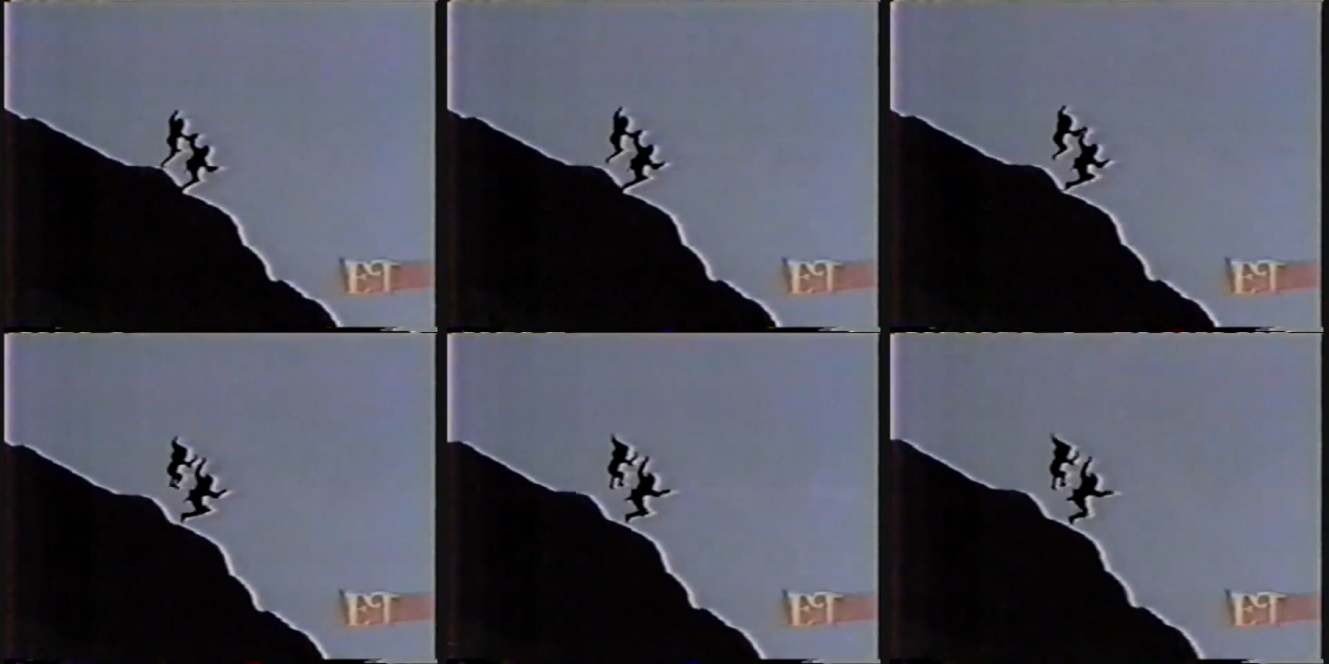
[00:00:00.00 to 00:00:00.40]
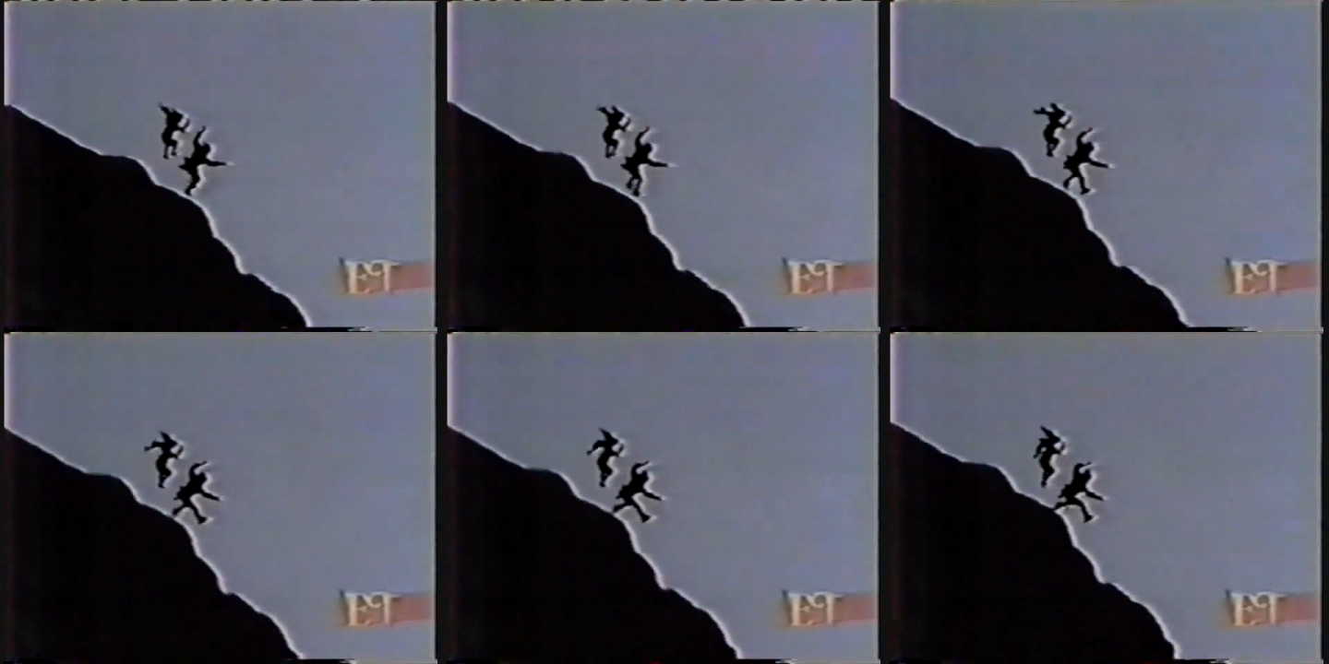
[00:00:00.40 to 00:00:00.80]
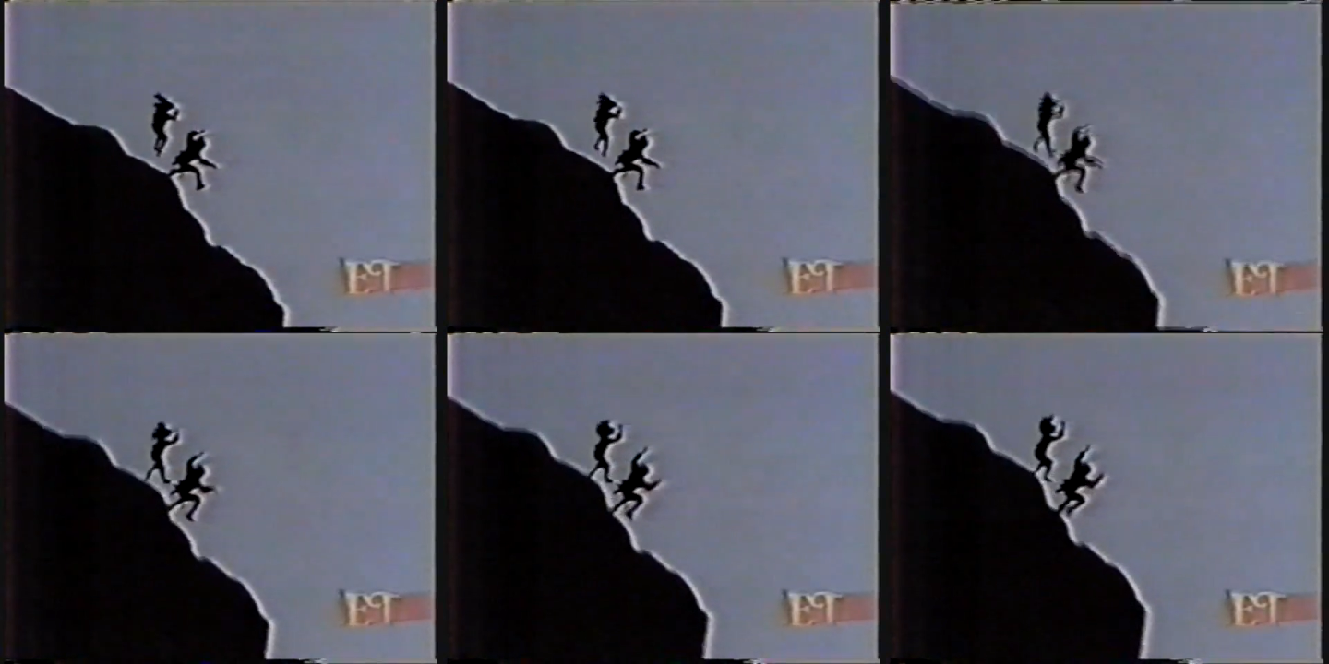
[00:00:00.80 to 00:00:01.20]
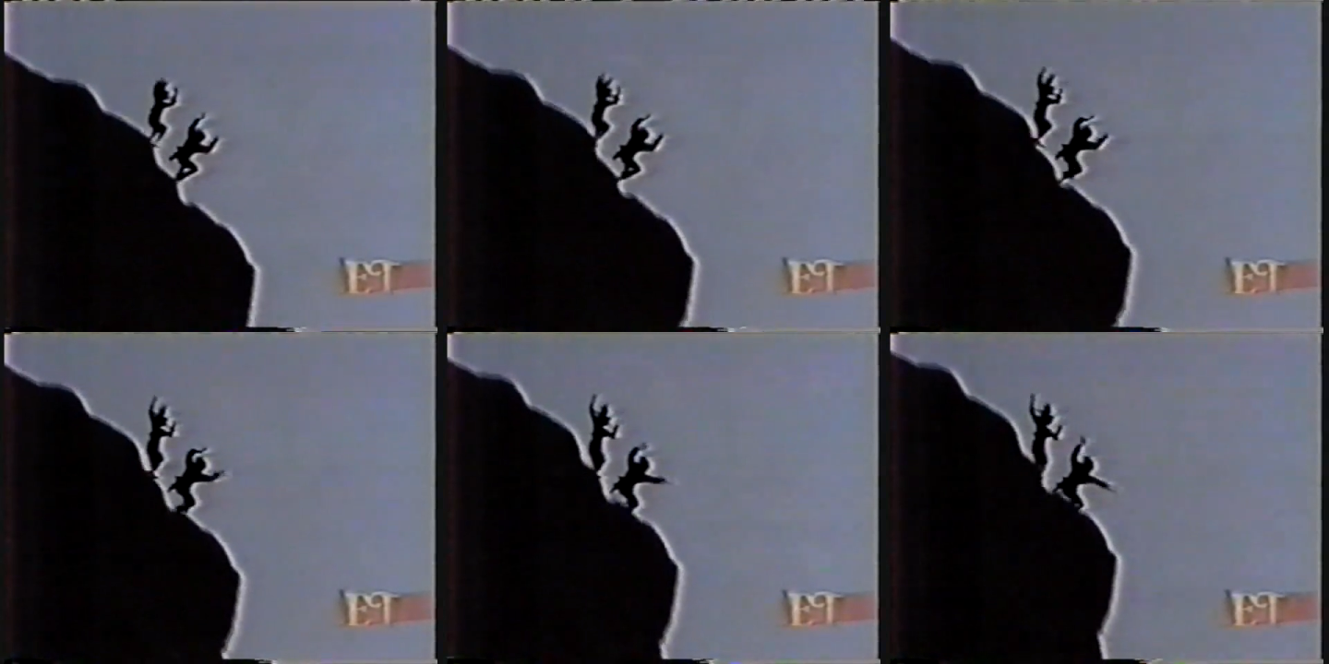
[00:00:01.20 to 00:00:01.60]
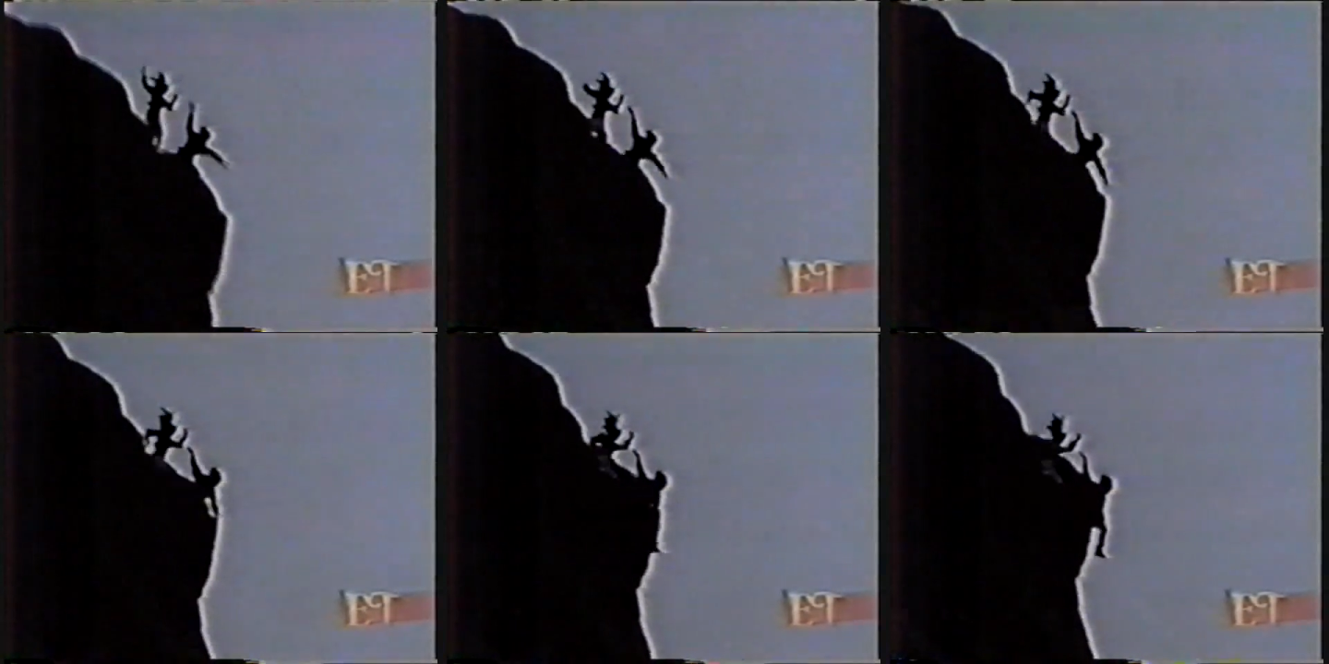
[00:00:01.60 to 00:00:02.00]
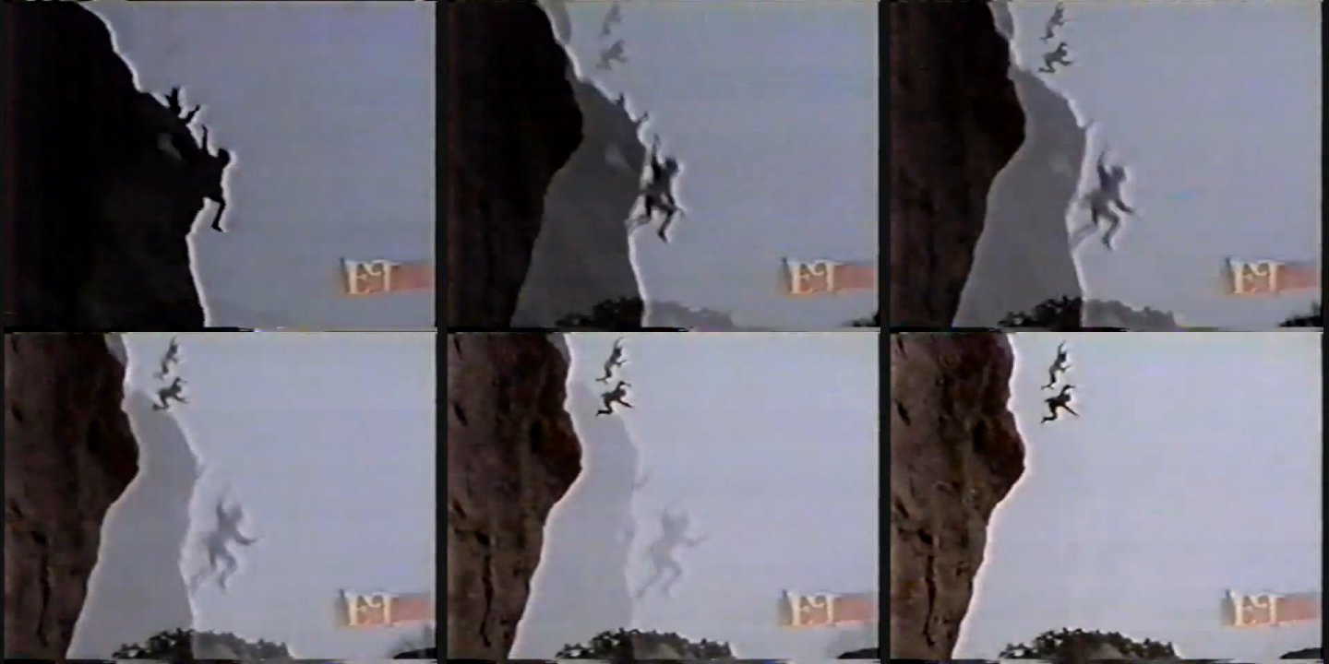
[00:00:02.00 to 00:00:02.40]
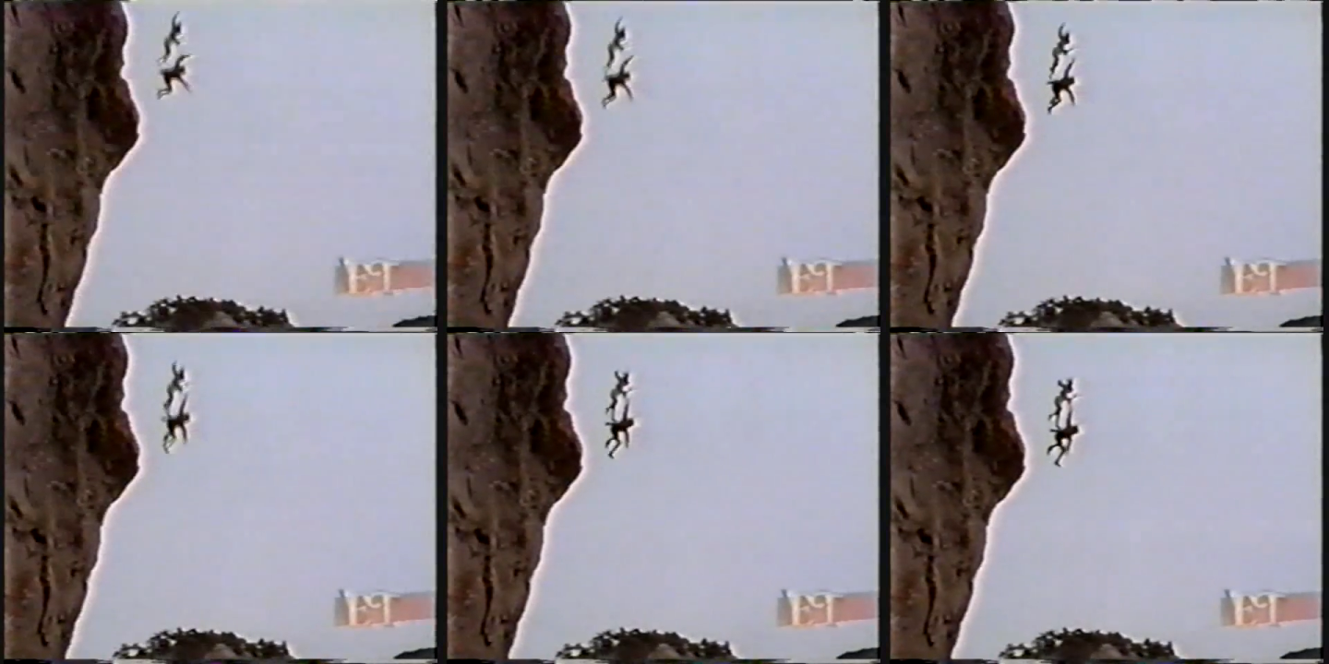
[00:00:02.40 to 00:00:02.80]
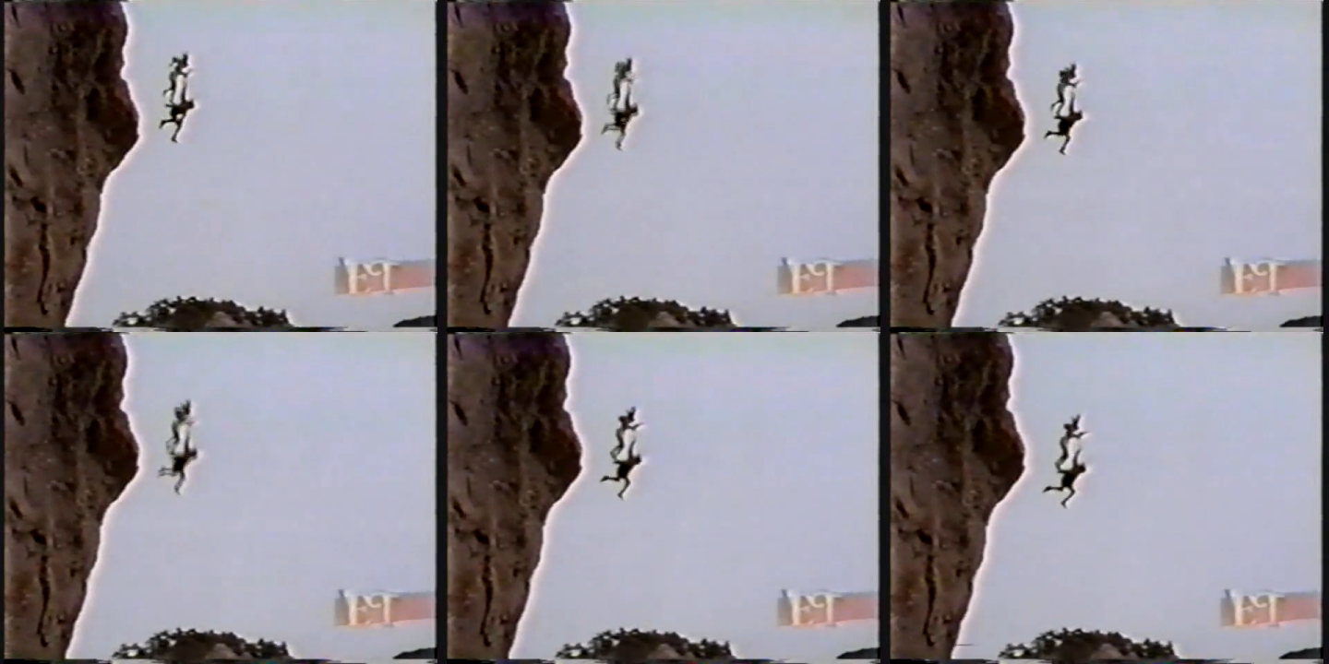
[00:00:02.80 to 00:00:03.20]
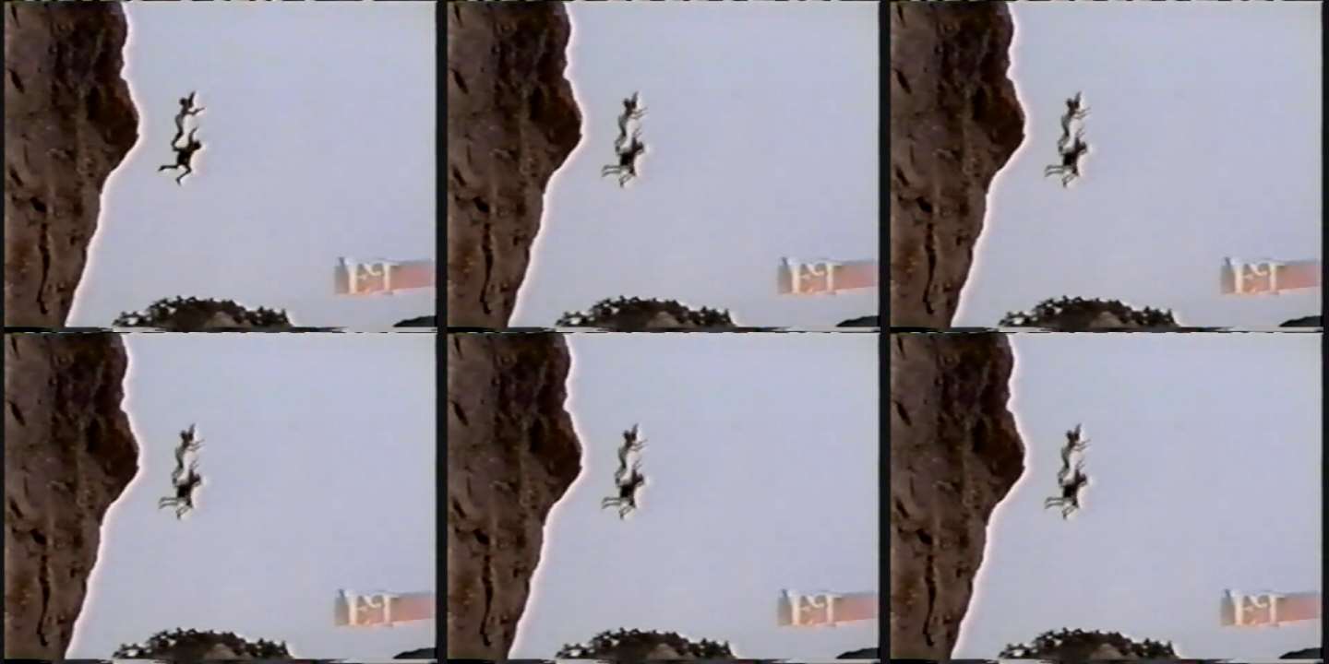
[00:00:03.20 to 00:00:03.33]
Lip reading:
[unreadable: no face in view]